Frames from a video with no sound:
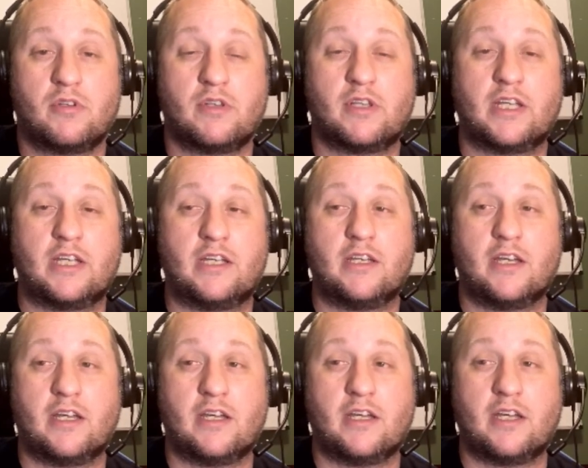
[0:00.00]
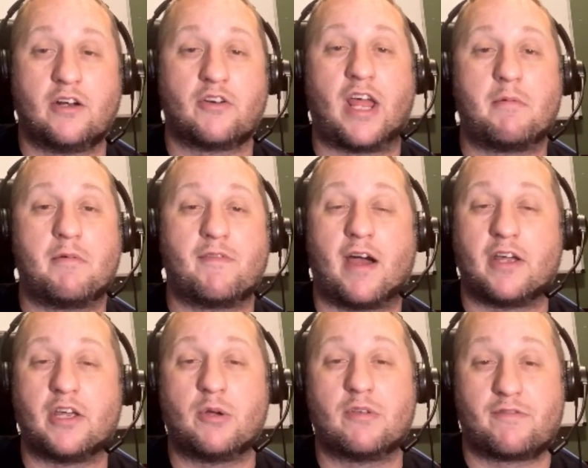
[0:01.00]
the entertainment
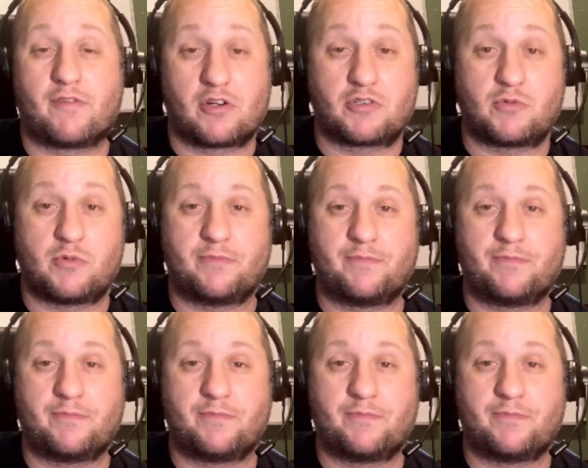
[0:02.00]
value of the first one.